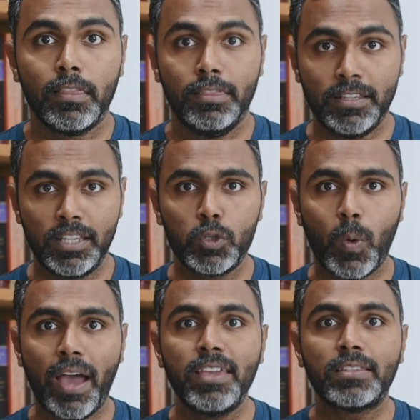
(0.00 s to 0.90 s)
This is
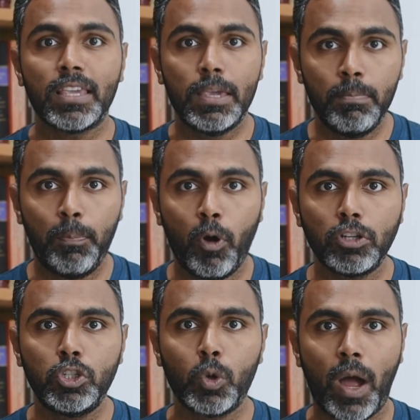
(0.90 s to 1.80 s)
why it's
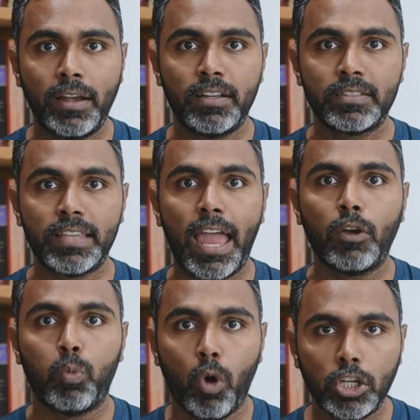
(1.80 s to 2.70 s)
important to
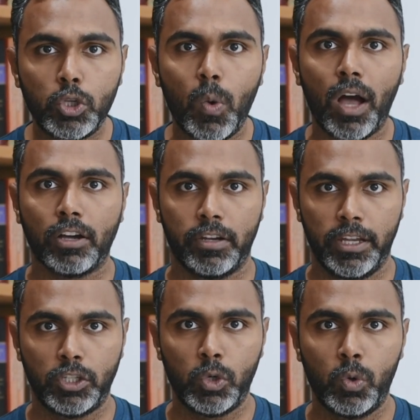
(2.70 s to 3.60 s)
understand what you are
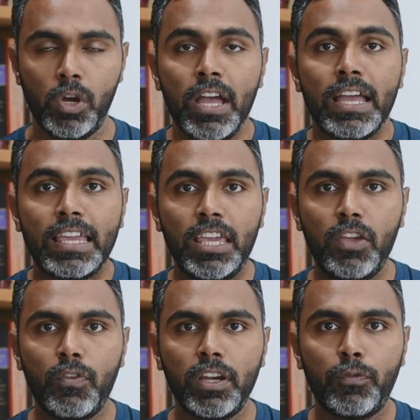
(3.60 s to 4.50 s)
agreeing to,
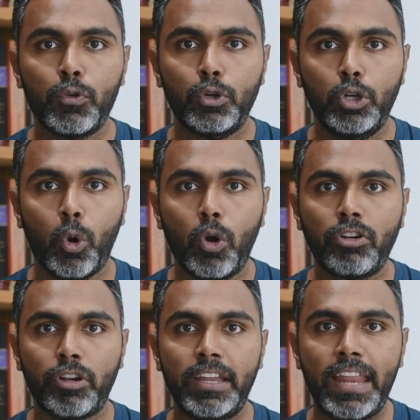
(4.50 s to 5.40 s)
even if you
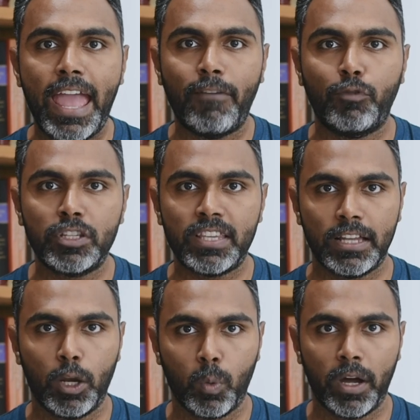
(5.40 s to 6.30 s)
don't read every
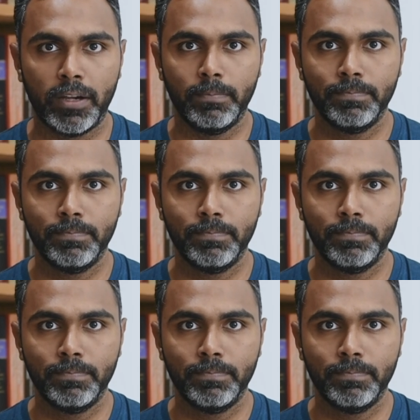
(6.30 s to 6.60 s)
single word.